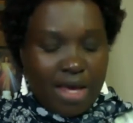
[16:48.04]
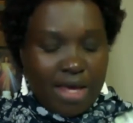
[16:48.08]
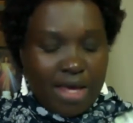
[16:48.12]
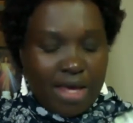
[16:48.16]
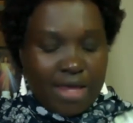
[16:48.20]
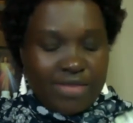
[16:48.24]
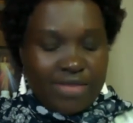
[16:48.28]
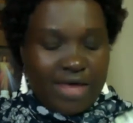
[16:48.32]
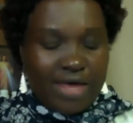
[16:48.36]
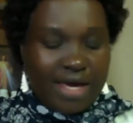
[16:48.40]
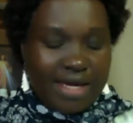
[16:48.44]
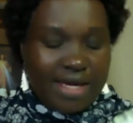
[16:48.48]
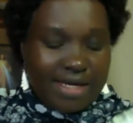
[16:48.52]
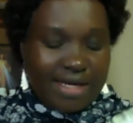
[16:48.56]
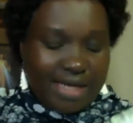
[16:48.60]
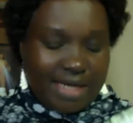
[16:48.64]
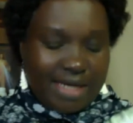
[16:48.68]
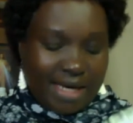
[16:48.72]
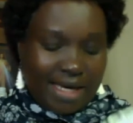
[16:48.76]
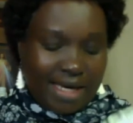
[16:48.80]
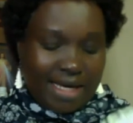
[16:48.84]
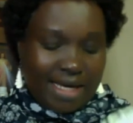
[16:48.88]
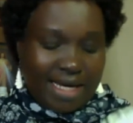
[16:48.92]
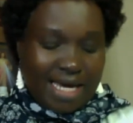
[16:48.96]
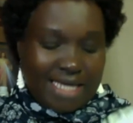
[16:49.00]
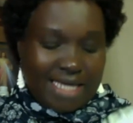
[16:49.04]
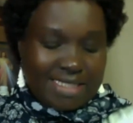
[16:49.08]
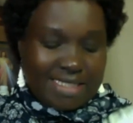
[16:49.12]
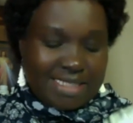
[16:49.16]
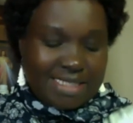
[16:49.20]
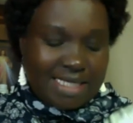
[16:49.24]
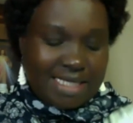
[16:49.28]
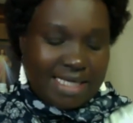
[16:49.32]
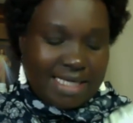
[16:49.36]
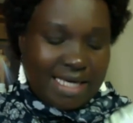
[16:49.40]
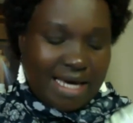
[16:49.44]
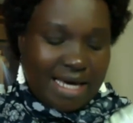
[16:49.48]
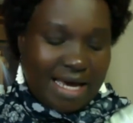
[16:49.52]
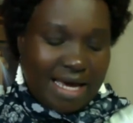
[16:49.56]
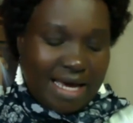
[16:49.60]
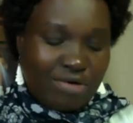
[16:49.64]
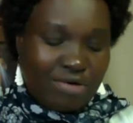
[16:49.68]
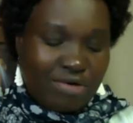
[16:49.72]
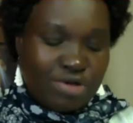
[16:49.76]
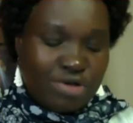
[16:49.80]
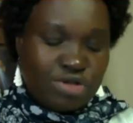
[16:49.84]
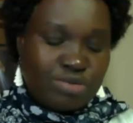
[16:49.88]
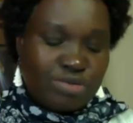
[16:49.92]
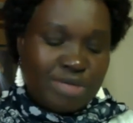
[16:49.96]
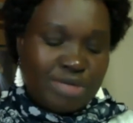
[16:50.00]
Then last here, I
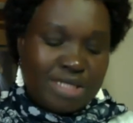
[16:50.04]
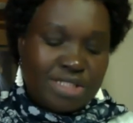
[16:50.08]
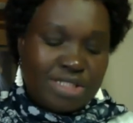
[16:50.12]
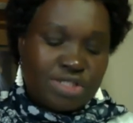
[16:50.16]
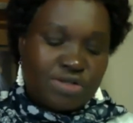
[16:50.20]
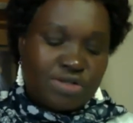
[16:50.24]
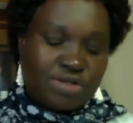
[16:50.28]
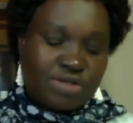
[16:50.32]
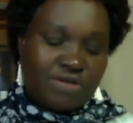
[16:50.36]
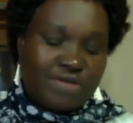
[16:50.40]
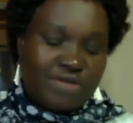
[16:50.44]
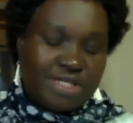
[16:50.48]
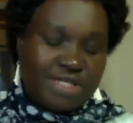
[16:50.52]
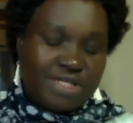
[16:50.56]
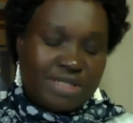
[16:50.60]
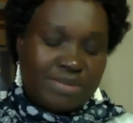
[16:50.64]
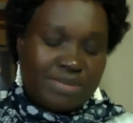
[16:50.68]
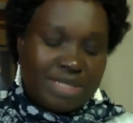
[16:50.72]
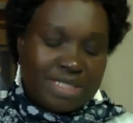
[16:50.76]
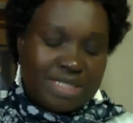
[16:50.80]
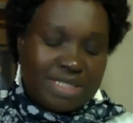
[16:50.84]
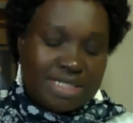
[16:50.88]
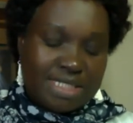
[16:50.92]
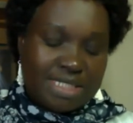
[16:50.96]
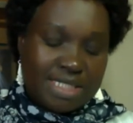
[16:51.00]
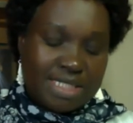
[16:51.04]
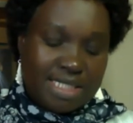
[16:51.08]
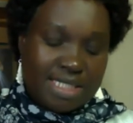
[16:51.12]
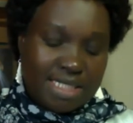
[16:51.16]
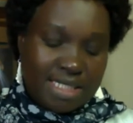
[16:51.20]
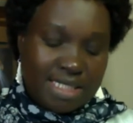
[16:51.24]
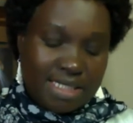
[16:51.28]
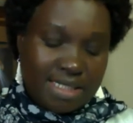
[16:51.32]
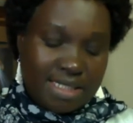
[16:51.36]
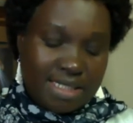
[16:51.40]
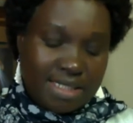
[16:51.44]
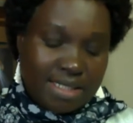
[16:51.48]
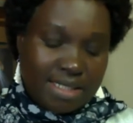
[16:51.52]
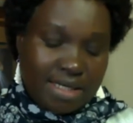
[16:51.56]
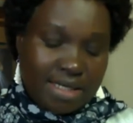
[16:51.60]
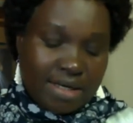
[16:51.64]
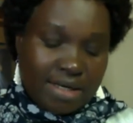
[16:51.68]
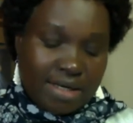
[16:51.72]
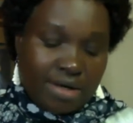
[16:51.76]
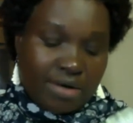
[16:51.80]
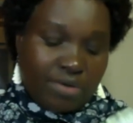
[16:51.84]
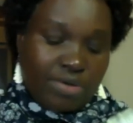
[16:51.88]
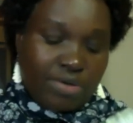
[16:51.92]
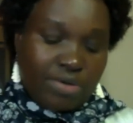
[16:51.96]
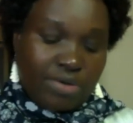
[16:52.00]
want to mention vitamin C,
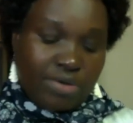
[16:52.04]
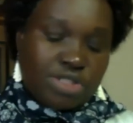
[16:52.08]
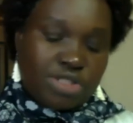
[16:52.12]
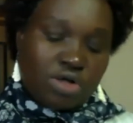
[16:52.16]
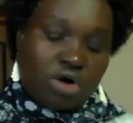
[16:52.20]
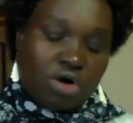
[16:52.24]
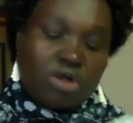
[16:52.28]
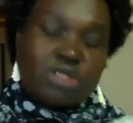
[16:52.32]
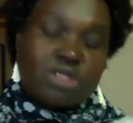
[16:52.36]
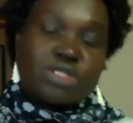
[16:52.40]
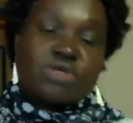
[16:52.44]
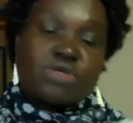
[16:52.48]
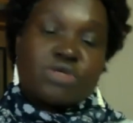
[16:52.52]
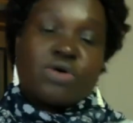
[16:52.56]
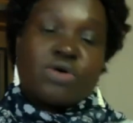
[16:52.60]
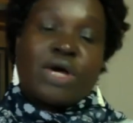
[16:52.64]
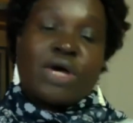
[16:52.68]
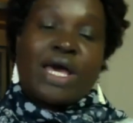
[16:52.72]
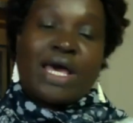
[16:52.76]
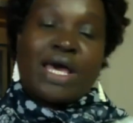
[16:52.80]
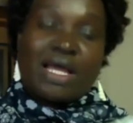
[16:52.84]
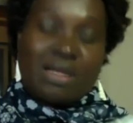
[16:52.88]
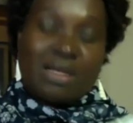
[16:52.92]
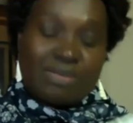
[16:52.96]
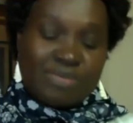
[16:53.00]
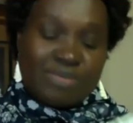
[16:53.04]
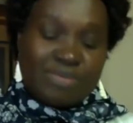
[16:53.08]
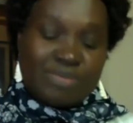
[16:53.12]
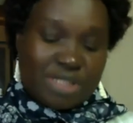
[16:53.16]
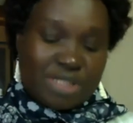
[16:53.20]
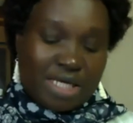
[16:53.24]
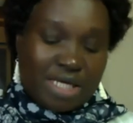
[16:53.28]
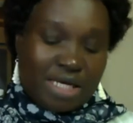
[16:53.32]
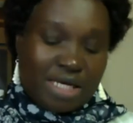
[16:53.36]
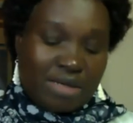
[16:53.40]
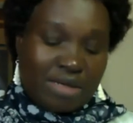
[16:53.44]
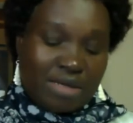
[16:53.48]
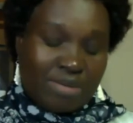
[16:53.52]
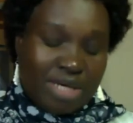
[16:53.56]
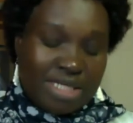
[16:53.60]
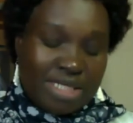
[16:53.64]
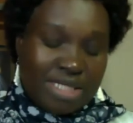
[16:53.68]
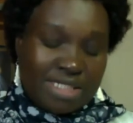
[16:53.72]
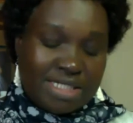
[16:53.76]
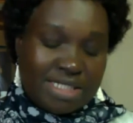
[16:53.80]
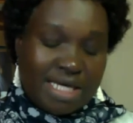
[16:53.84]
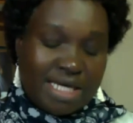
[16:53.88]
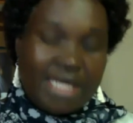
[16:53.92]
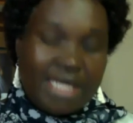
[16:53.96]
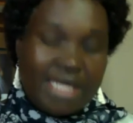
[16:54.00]
which also helps in
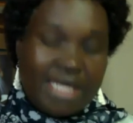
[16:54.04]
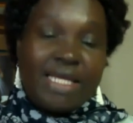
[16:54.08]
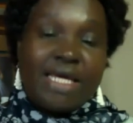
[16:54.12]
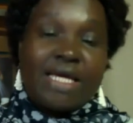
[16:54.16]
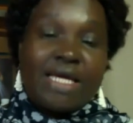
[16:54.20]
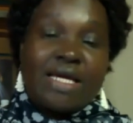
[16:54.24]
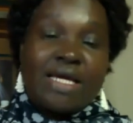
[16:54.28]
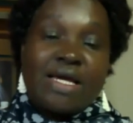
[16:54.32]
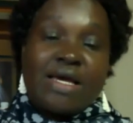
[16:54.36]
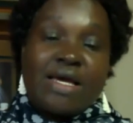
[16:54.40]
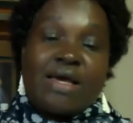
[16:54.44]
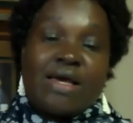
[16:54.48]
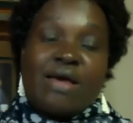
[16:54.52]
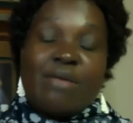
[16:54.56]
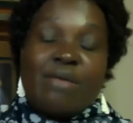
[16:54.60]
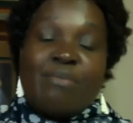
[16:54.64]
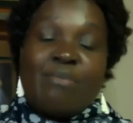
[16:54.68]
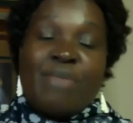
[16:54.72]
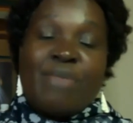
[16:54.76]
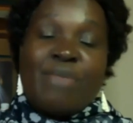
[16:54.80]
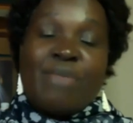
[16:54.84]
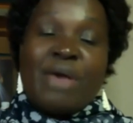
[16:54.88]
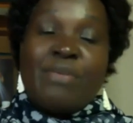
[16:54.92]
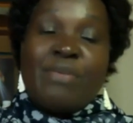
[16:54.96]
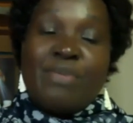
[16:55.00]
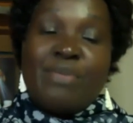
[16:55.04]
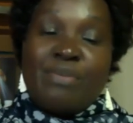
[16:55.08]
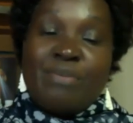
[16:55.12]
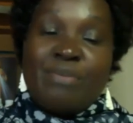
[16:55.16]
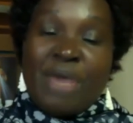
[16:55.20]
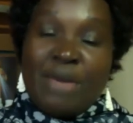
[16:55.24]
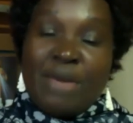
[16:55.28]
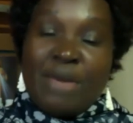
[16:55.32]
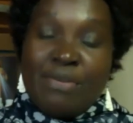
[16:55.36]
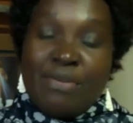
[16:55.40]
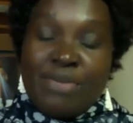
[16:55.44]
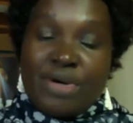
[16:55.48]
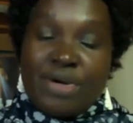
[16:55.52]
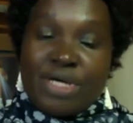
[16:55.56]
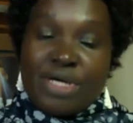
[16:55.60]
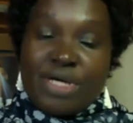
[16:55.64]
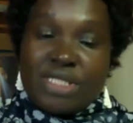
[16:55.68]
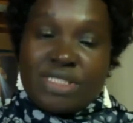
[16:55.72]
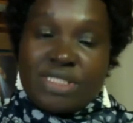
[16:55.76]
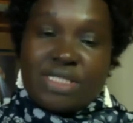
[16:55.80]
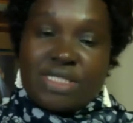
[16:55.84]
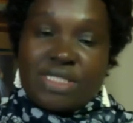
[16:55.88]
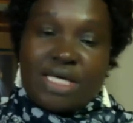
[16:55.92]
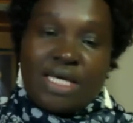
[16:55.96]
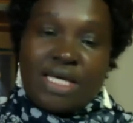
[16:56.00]
maintaining
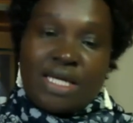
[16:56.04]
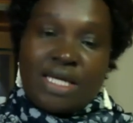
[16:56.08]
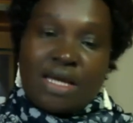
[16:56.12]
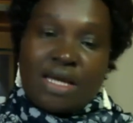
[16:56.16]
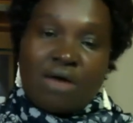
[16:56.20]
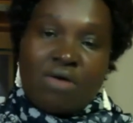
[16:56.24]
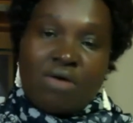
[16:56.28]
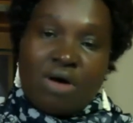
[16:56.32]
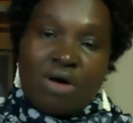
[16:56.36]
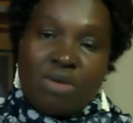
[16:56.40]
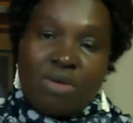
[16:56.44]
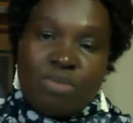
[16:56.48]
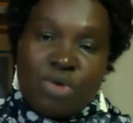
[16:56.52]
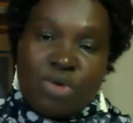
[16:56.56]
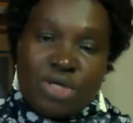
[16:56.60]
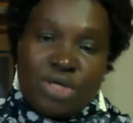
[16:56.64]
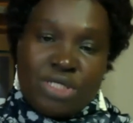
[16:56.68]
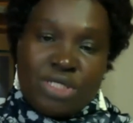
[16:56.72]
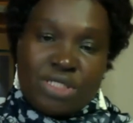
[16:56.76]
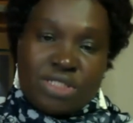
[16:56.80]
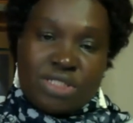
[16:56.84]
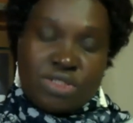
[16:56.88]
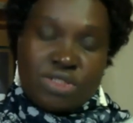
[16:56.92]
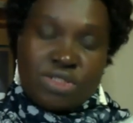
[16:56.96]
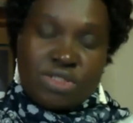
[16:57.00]
membranes in our bodies.